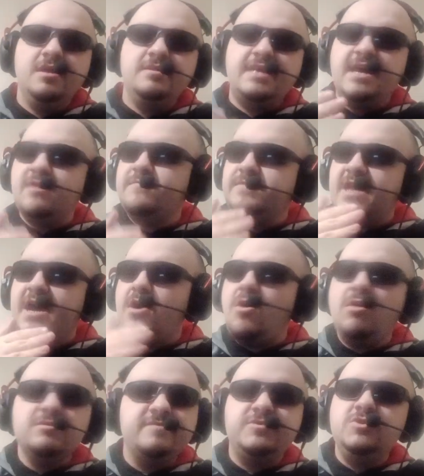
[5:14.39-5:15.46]
Not, of, not
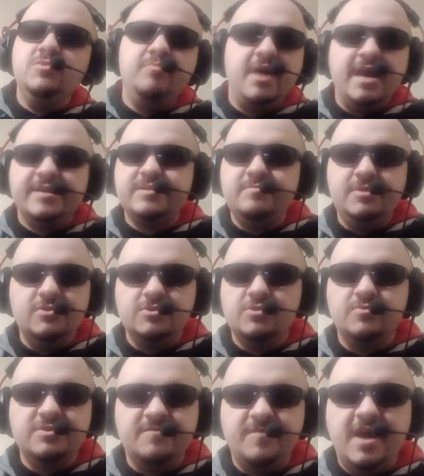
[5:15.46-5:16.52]
all of Tupac's
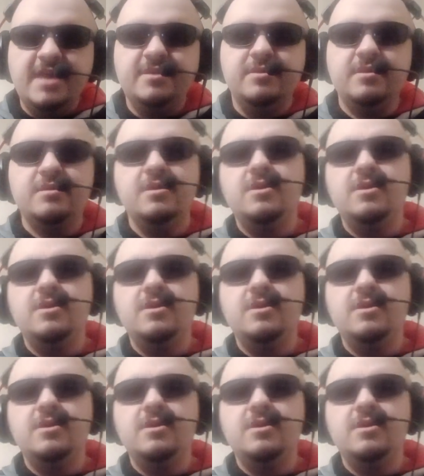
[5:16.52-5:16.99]
music was violent,